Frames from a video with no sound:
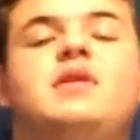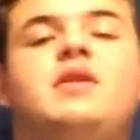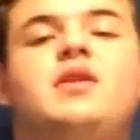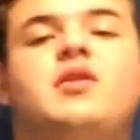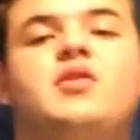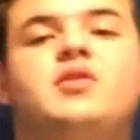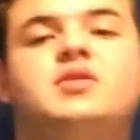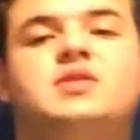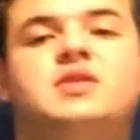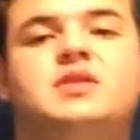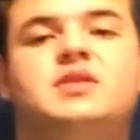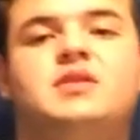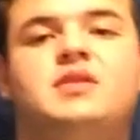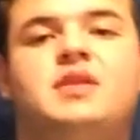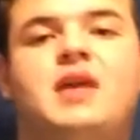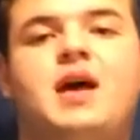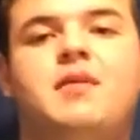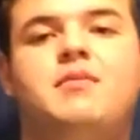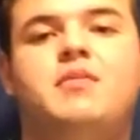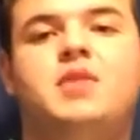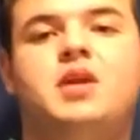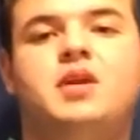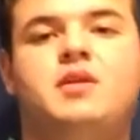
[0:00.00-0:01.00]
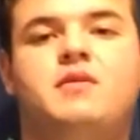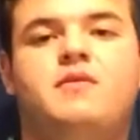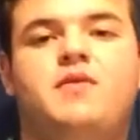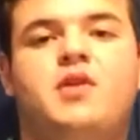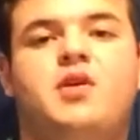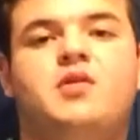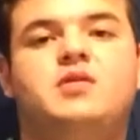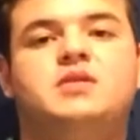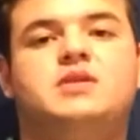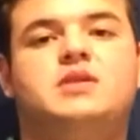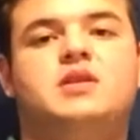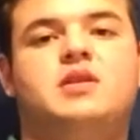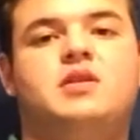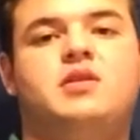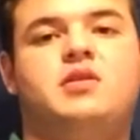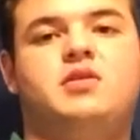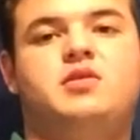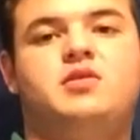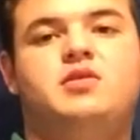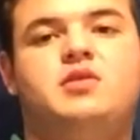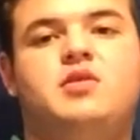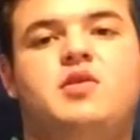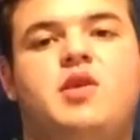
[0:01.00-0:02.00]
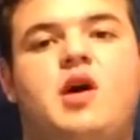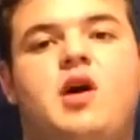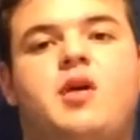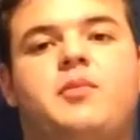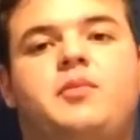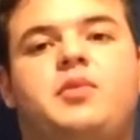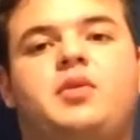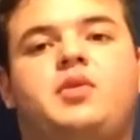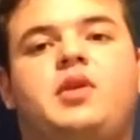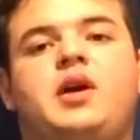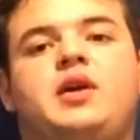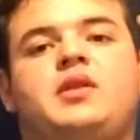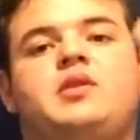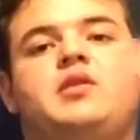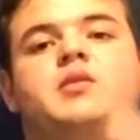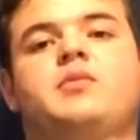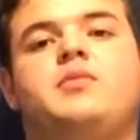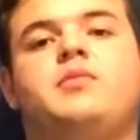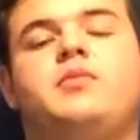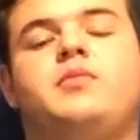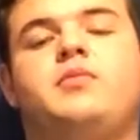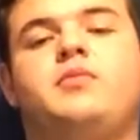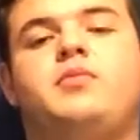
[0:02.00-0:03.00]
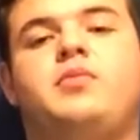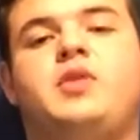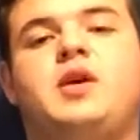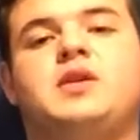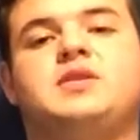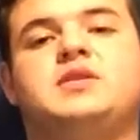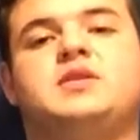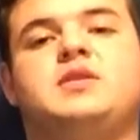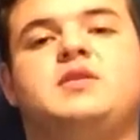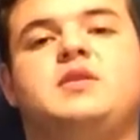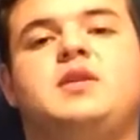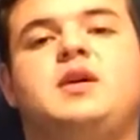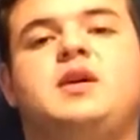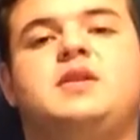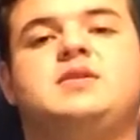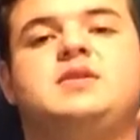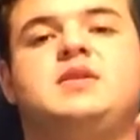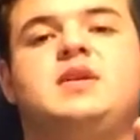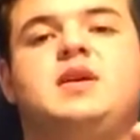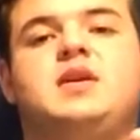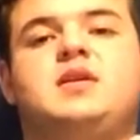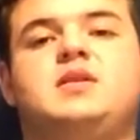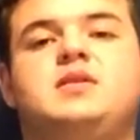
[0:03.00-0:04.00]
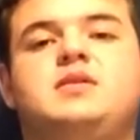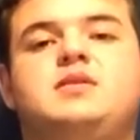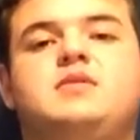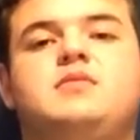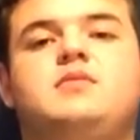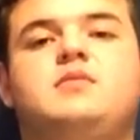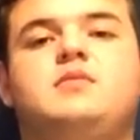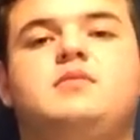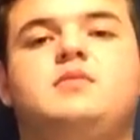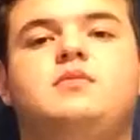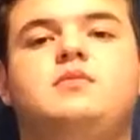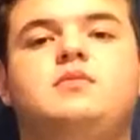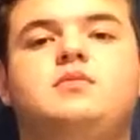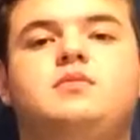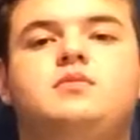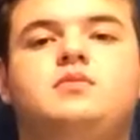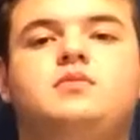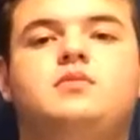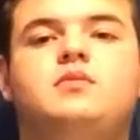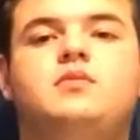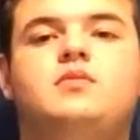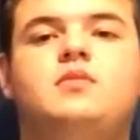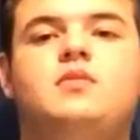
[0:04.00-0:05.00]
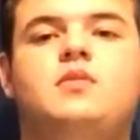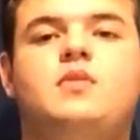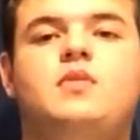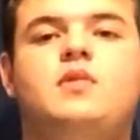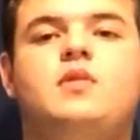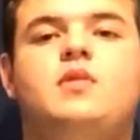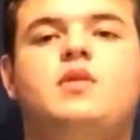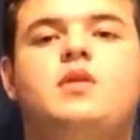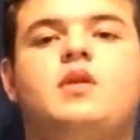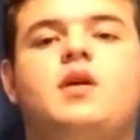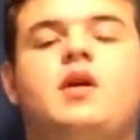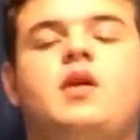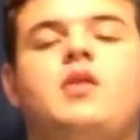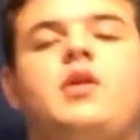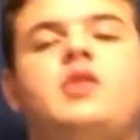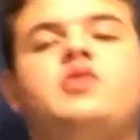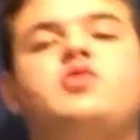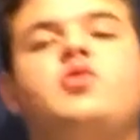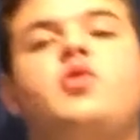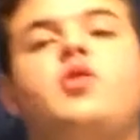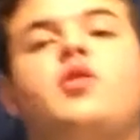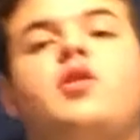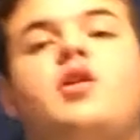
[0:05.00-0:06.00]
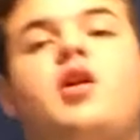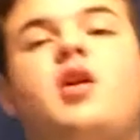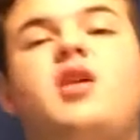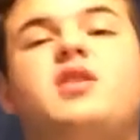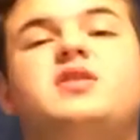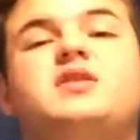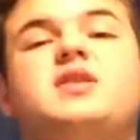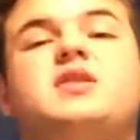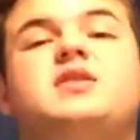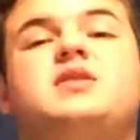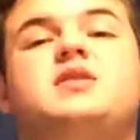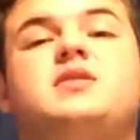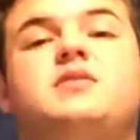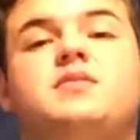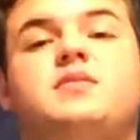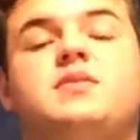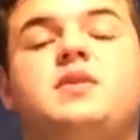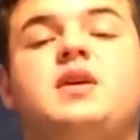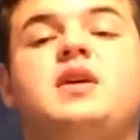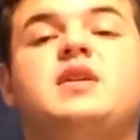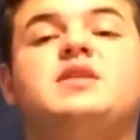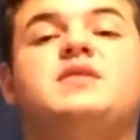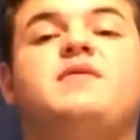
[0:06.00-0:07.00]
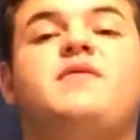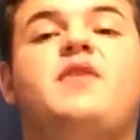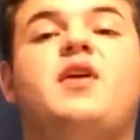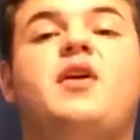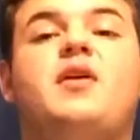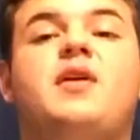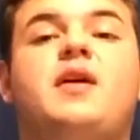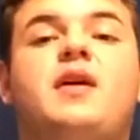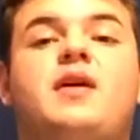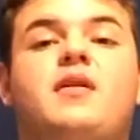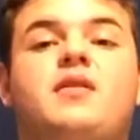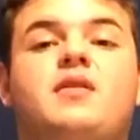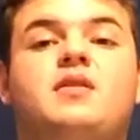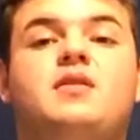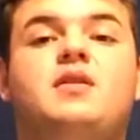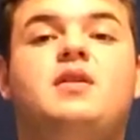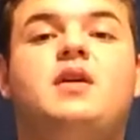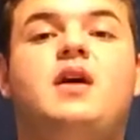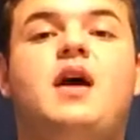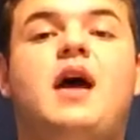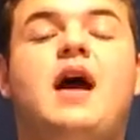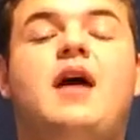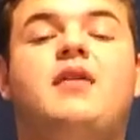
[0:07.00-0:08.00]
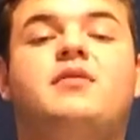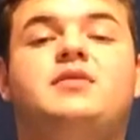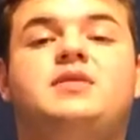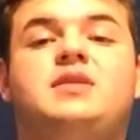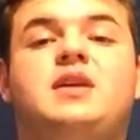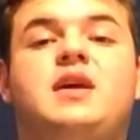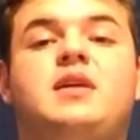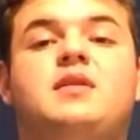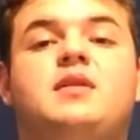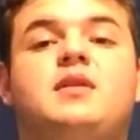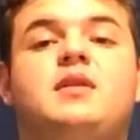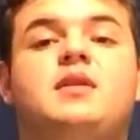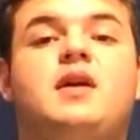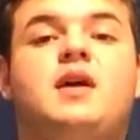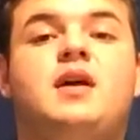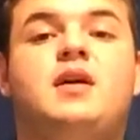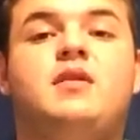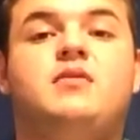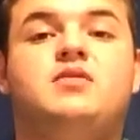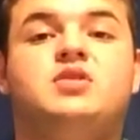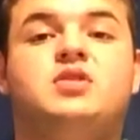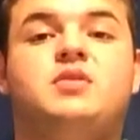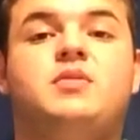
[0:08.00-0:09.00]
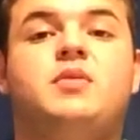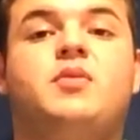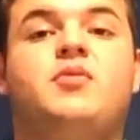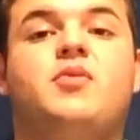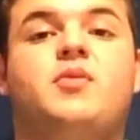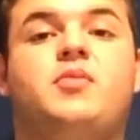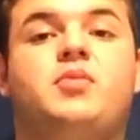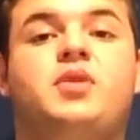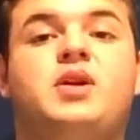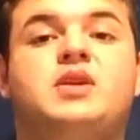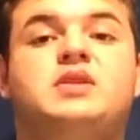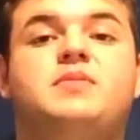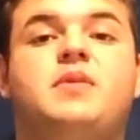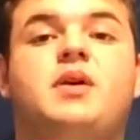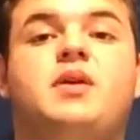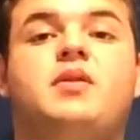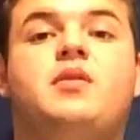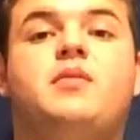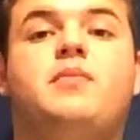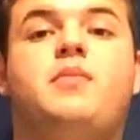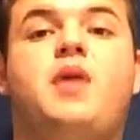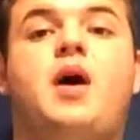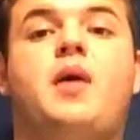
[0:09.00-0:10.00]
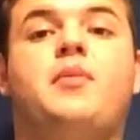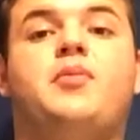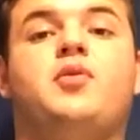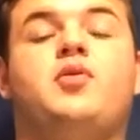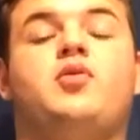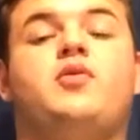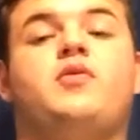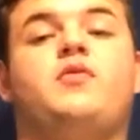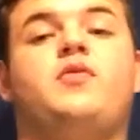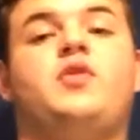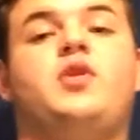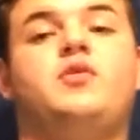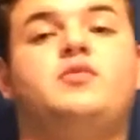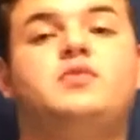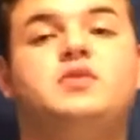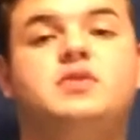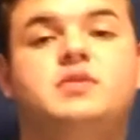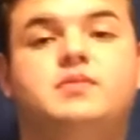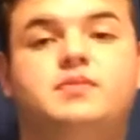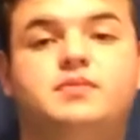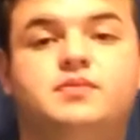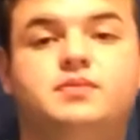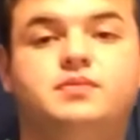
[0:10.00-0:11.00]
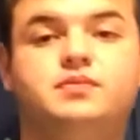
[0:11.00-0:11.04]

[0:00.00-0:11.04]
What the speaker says: There's that many votes to help elect the President of the United States. The Electoral College system is very outdated and should be replaced by the popular vote.